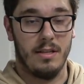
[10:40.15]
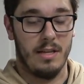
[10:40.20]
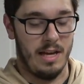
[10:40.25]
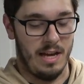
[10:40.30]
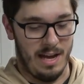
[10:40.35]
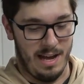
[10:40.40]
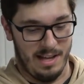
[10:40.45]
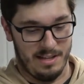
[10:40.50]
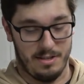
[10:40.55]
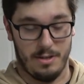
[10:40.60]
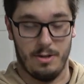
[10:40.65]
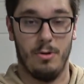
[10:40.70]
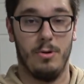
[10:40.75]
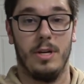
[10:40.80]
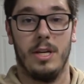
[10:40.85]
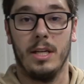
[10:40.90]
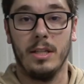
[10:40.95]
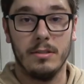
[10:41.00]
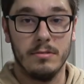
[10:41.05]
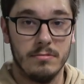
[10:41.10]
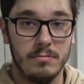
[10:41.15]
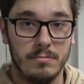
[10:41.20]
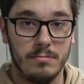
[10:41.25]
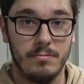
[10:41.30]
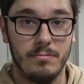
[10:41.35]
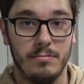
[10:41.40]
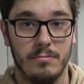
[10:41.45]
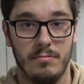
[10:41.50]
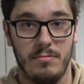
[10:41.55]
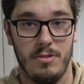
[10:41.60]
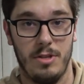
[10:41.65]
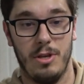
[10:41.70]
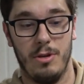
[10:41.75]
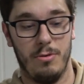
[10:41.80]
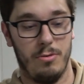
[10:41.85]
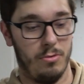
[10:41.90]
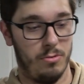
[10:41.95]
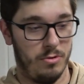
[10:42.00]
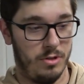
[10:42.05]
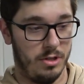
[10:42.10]
It's annoying.
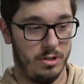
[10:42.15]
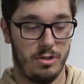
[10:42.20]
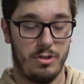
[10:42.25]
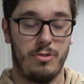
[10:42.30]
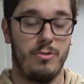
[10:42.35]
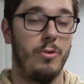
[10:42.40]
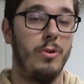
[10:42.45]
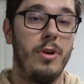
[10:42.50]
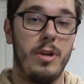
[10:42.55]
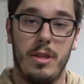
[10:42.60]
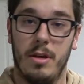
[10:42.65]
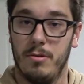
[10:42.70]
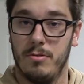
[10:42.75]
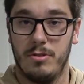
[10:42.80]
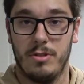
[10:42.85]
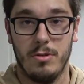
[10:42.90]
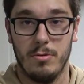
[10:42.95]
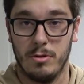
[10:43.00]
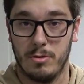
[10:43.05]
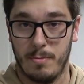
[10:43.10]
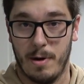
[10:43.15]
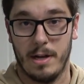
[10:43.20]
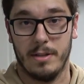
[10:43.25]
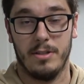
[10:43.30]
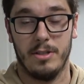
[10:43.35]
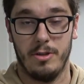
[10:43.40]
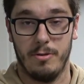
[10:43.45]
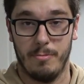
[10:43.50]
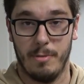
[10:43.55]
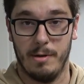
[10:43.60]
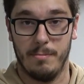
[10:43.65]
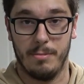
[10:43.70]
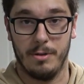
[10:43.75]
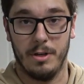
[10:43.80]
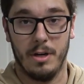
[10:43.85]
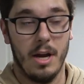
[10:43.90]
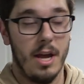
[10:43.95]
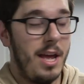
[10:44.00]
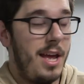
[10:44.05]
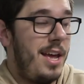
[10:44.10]
You destroy those 2 spots in your bumper.